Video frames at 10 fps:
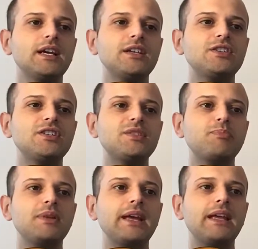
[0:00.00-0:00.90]
just
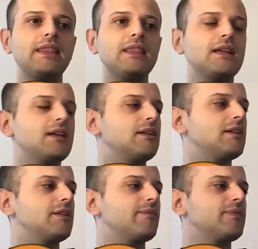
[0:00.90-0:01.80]
playing the
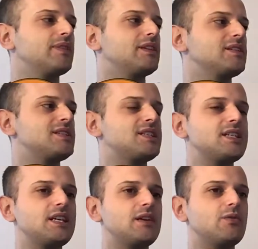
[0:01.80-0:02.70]

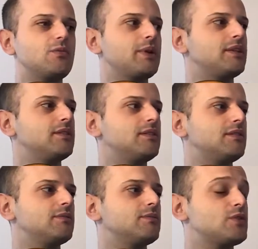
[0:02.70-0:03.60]
C augmented,
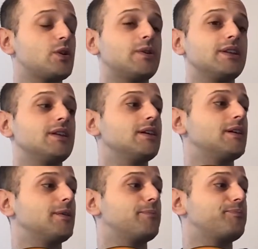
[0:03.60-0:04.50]
sorry,
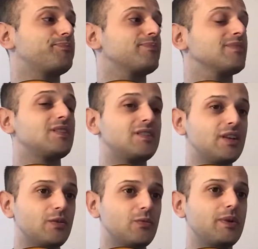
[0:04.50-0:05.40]
the D
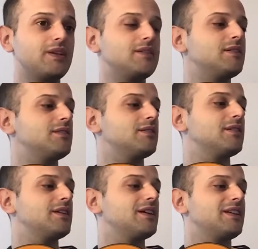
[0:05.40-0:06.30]
augmented,
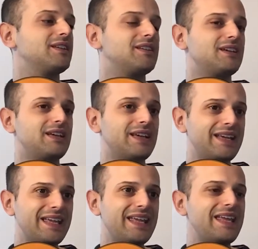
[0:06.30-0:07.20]
the
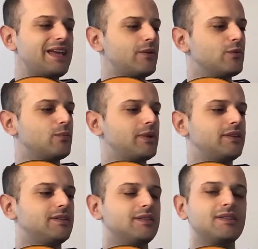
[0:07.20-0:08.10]
E
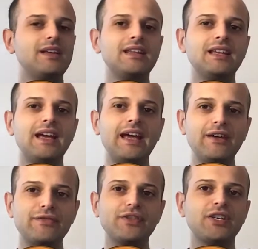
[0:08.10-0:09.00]
augmented, and the F
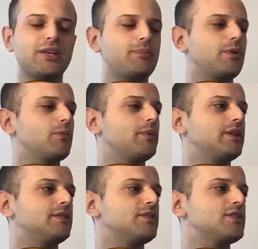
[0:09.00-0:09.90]
sharp
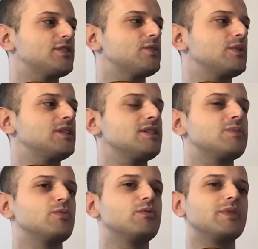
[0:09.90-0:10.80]
augmented, just doing this
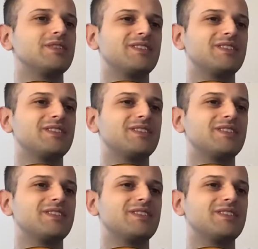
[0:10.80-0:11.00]
movement.